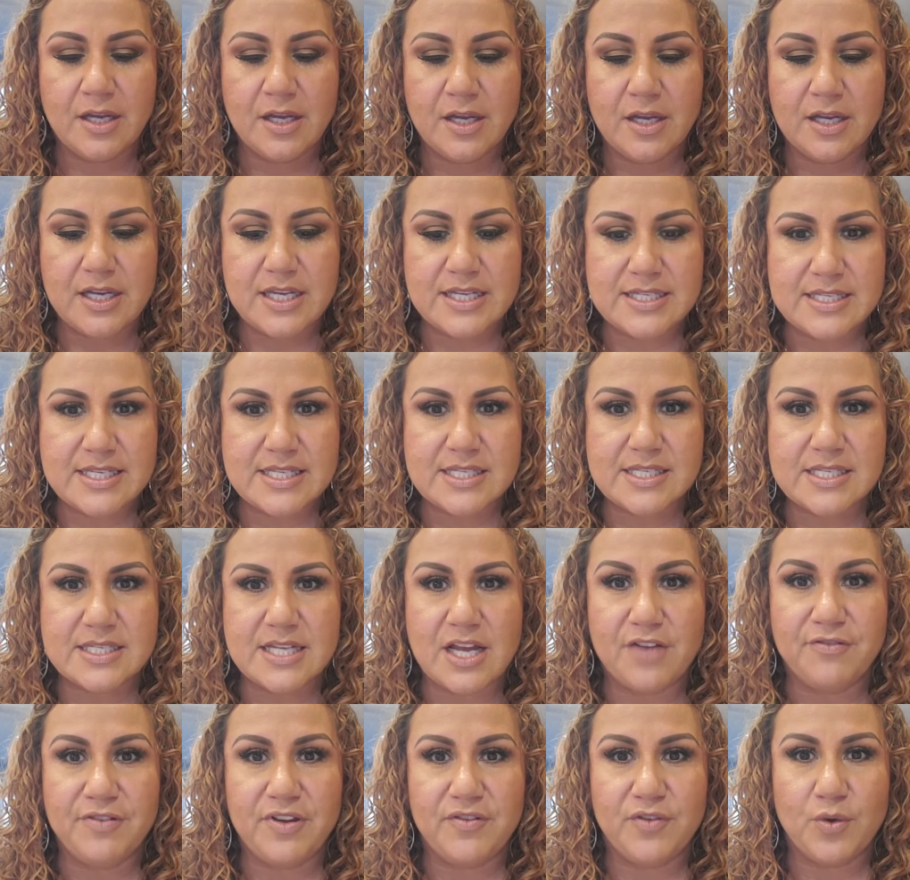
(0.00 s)
Is this
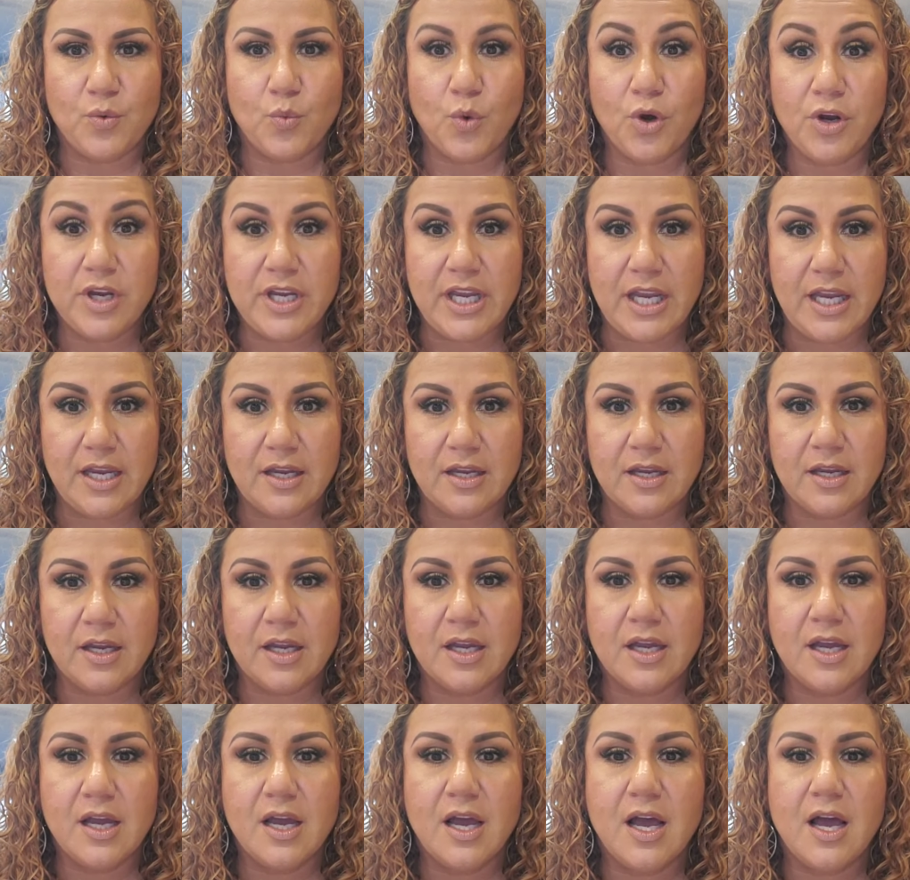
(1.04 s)
stuff even working?
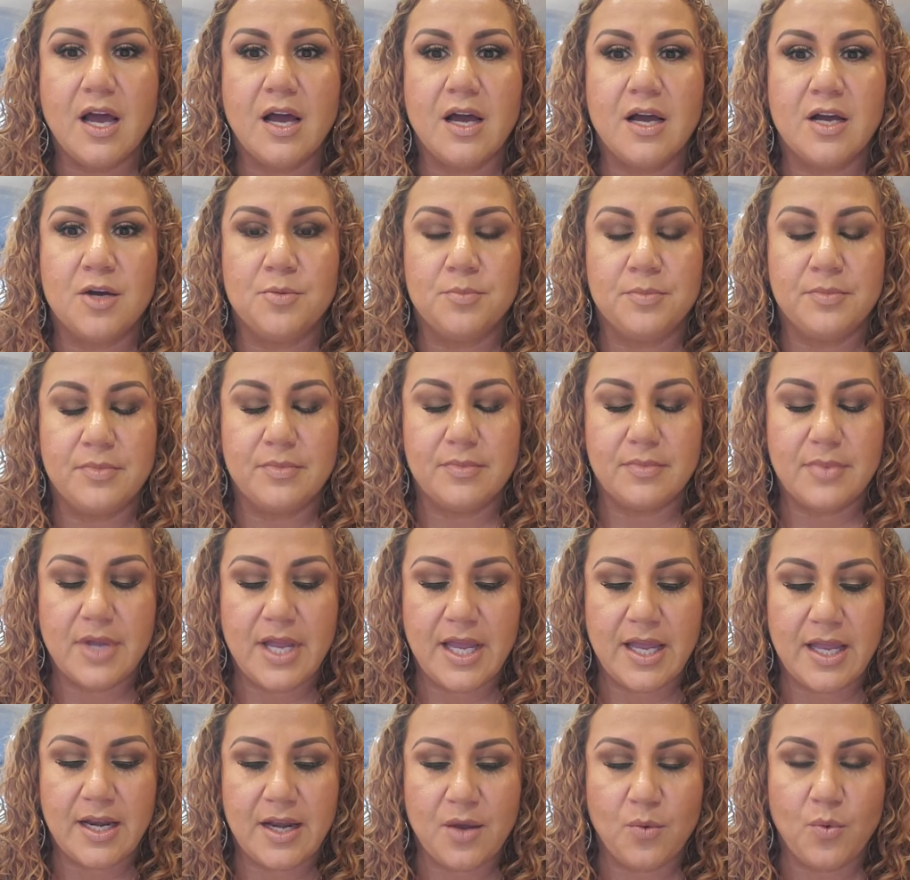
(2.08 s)

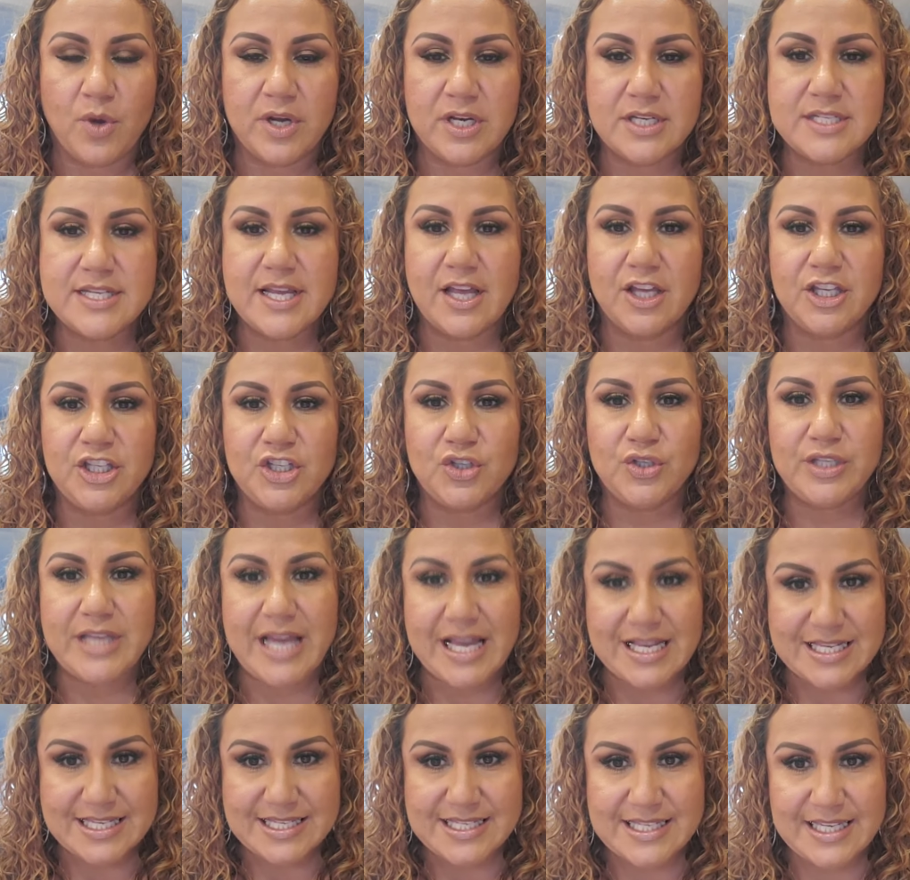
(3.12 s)
And I want to tell you,
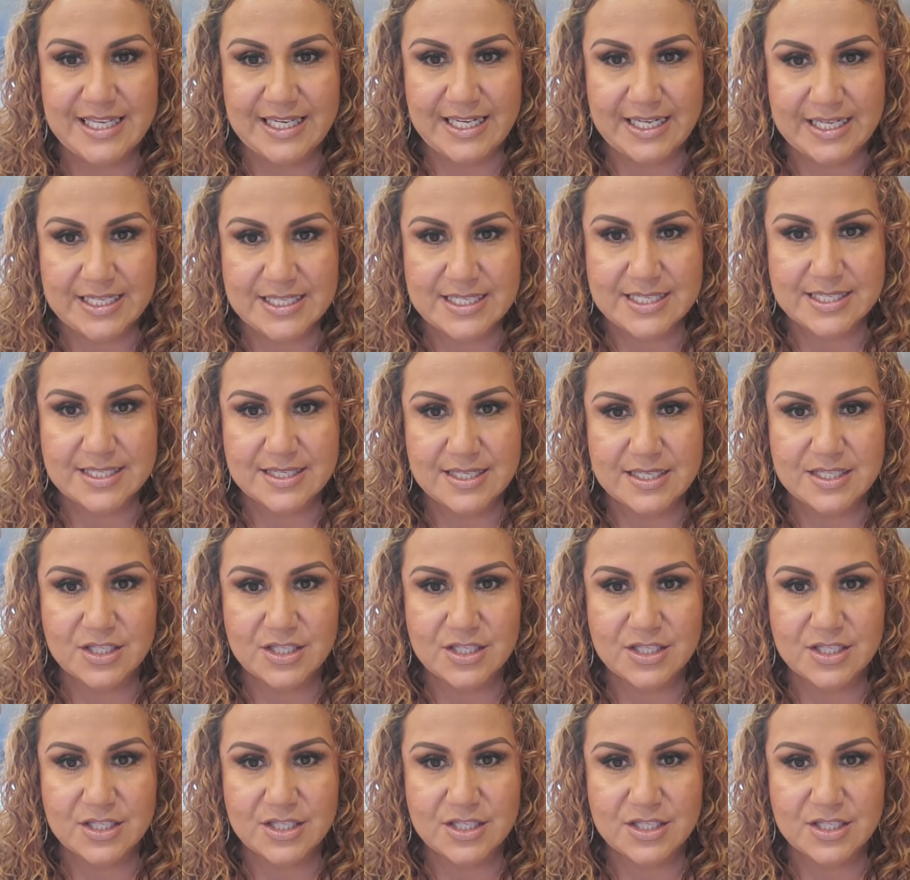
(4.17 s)
yes, it is.